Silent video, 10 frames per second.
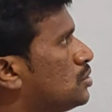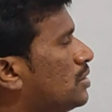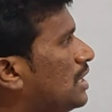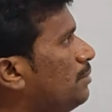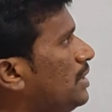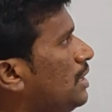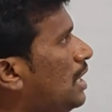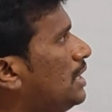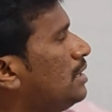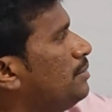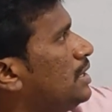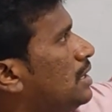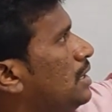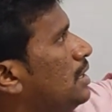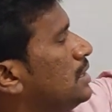So tell me,
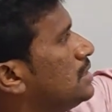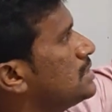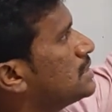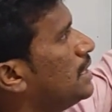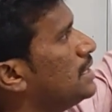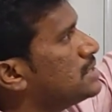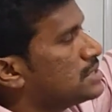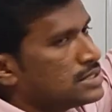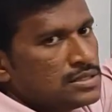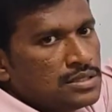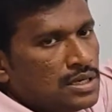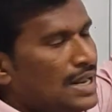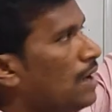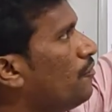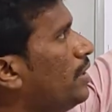ultimately in this case,
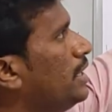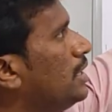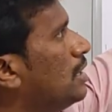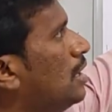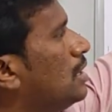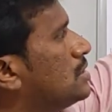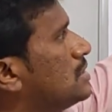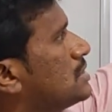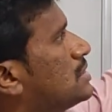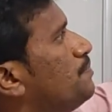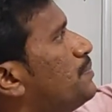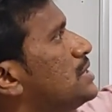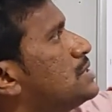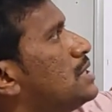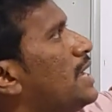lap winding, this is the
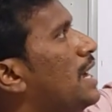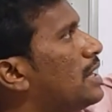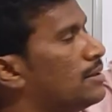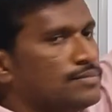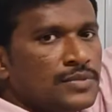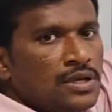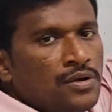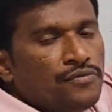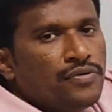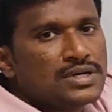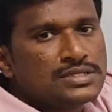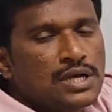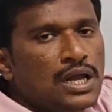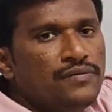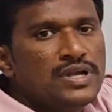simplest diagram.
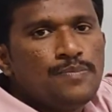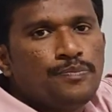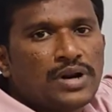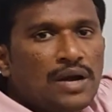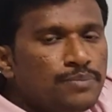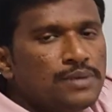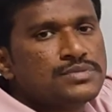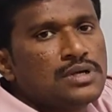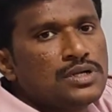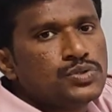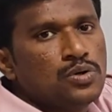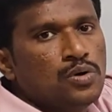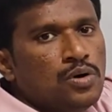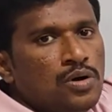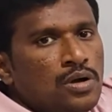For solving problems
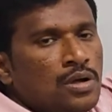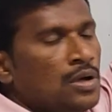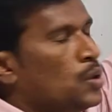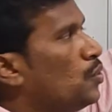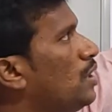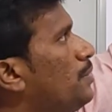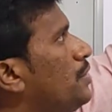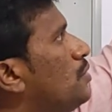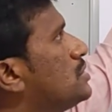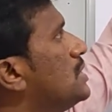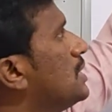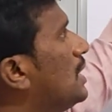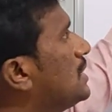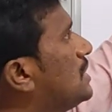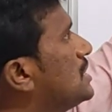also, we will be
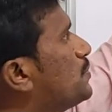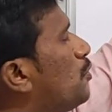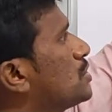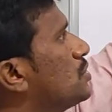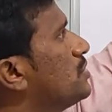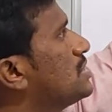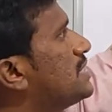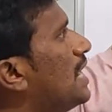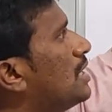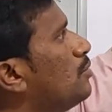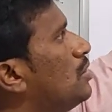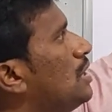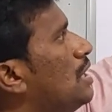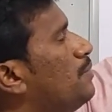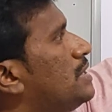using this portion. This diagram
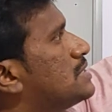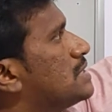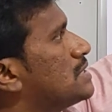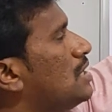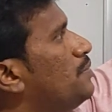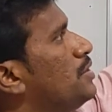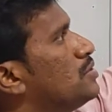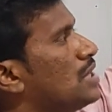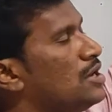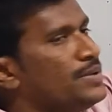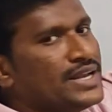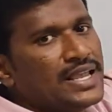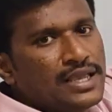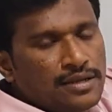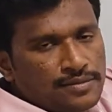only I will be discussing. I will
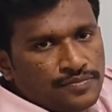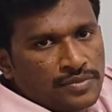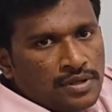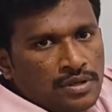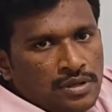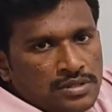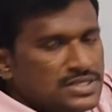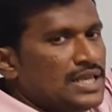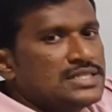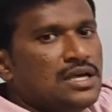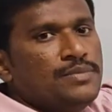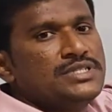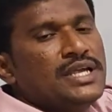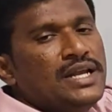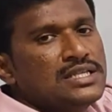be taking. So in
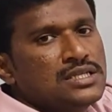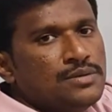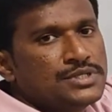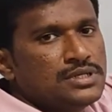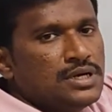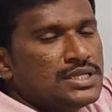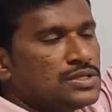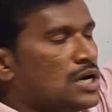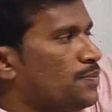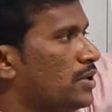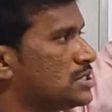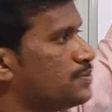examination, GATE examination, it is not